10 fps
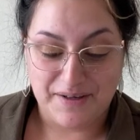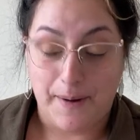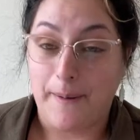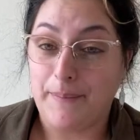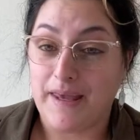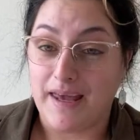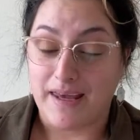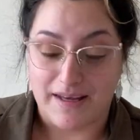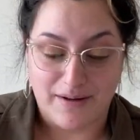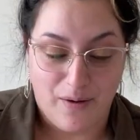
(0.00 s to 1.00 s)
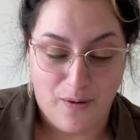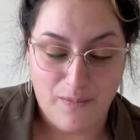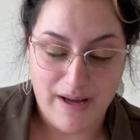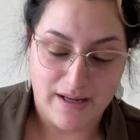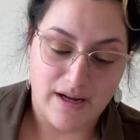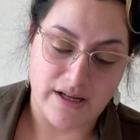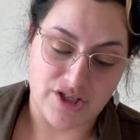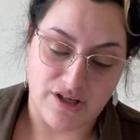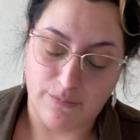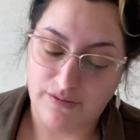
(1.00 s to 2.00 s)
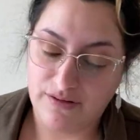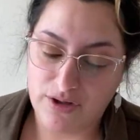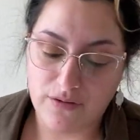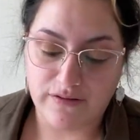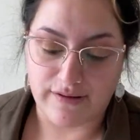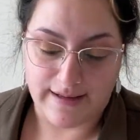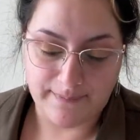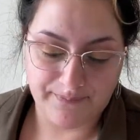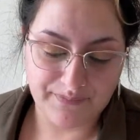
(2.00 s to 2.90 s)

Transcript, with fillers: Cupcake. Oh my gosh, this one's a new scent.